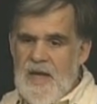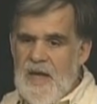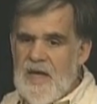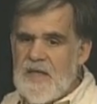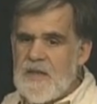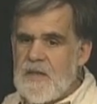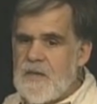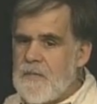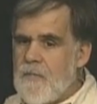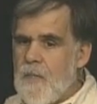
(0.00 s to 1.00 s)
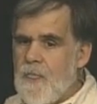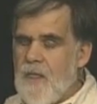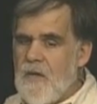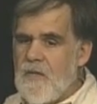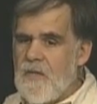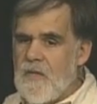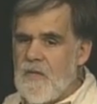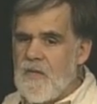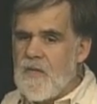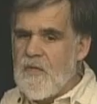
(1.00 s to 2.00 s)
And
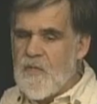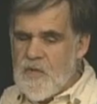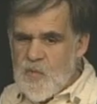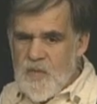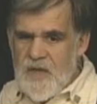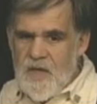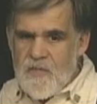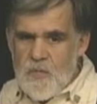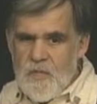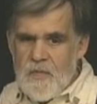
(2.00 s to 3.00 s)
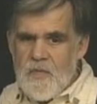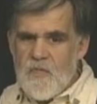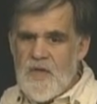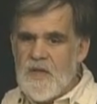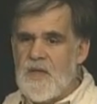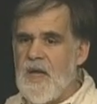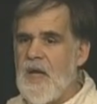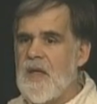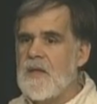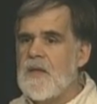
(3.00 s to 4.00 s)
the first one got written,
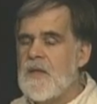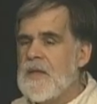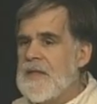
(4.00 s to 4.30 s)
and